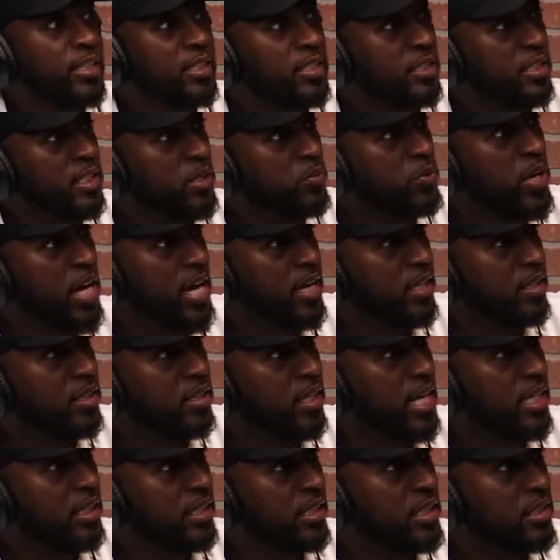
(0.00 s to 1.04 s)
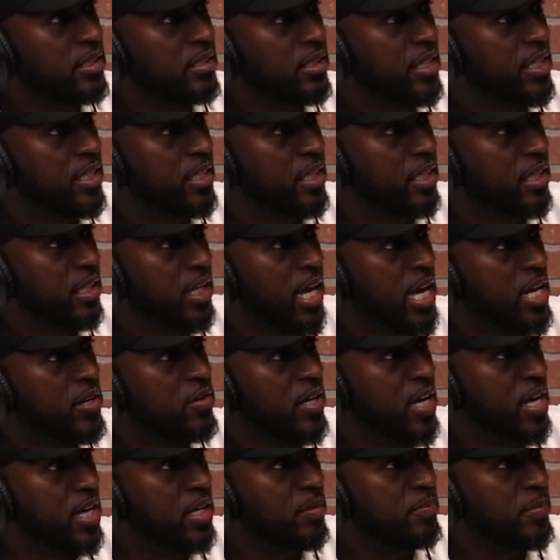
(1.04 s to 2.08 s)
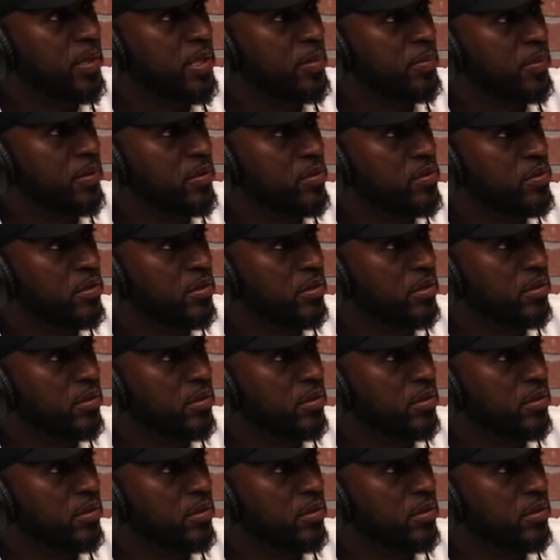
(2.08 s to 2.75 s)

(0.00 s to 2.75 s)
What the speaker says: did we have at least like 8 or 9 people?